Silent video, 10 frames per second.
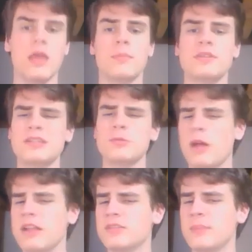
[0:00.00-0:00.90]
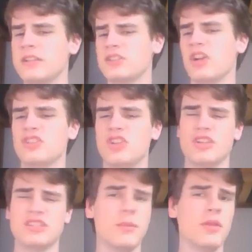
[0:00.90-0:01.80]
Mrs. White's might touch
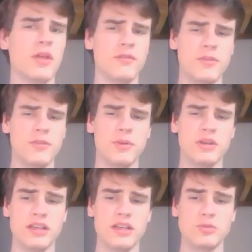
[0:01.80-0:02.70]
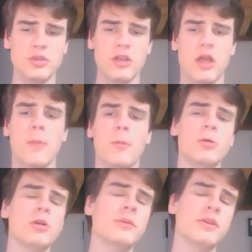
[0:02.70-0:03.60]
on some of the book next week, but
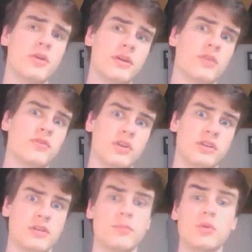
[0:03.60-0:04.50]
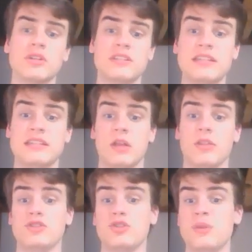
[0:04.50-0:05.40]
we'll be going over it in more detail
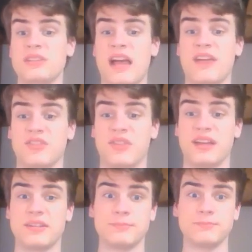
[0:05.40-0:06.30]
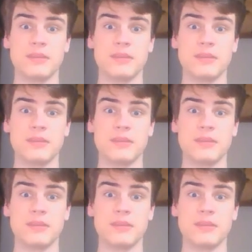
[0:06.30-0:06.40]
the 2 weeks after that.